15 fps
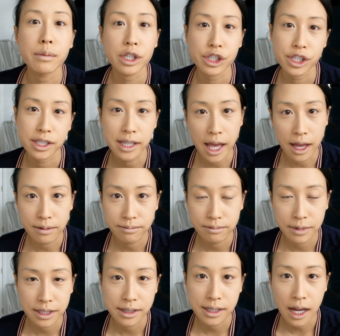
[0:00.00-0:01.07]
much set.
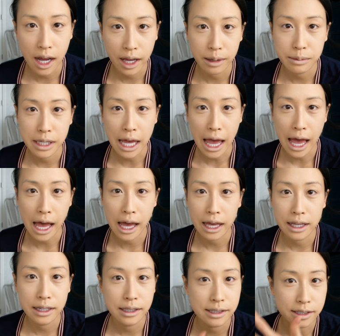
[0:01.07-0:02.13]
it's time to
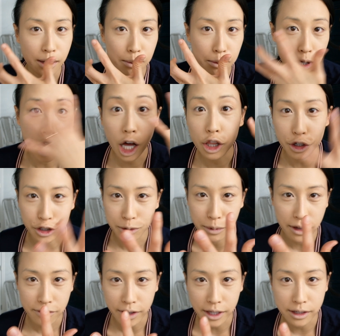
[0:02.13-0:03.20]
add some color to
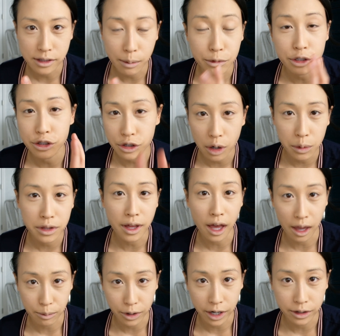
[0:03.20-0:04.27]
my face. I'm gonna start with
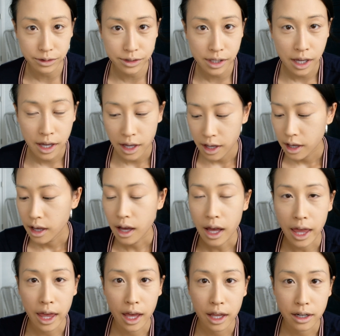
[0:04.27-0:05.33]
eyebrows,
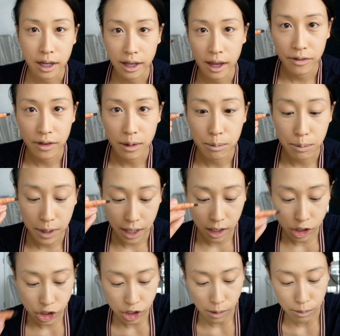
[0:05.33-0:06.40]
and I a
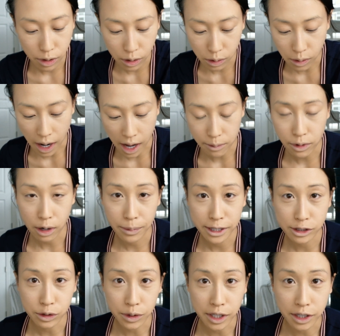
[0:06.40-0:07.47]
big jumbo eyebrow
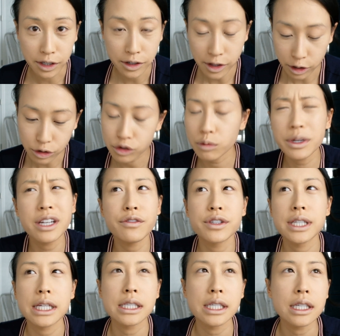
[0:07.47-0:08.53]
pencil here. There's so many different
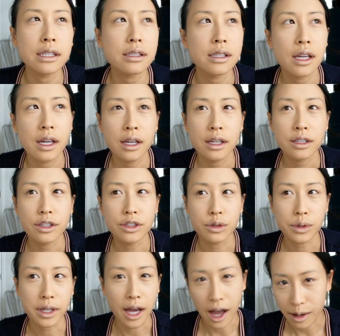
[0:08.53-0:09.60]
techniques to
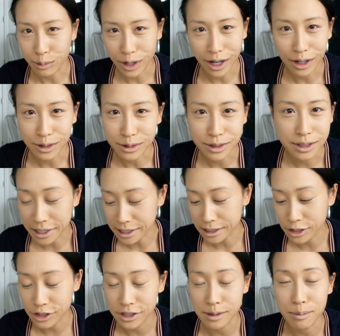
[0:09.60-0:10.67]
doing eyebrows. This
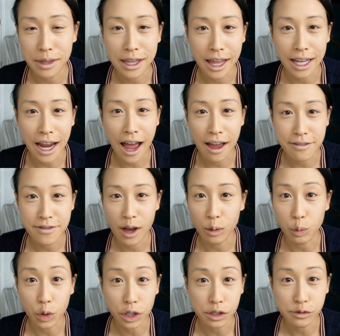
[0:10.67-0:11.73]
is just something that I
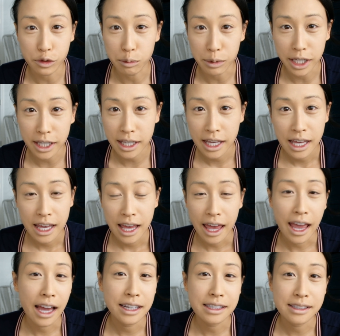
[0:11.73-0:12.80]
found works for me,
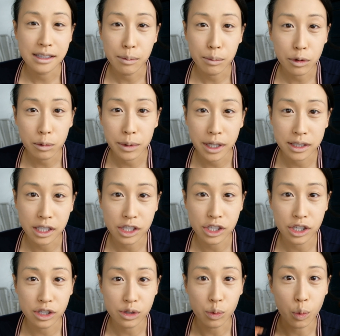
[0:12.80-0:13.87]
and it's simple because it's
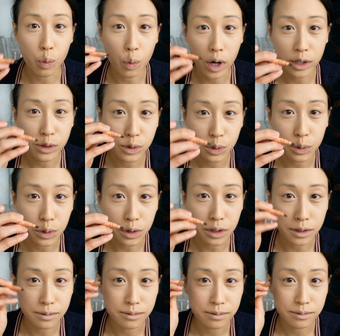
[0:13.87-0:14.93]
just one tool,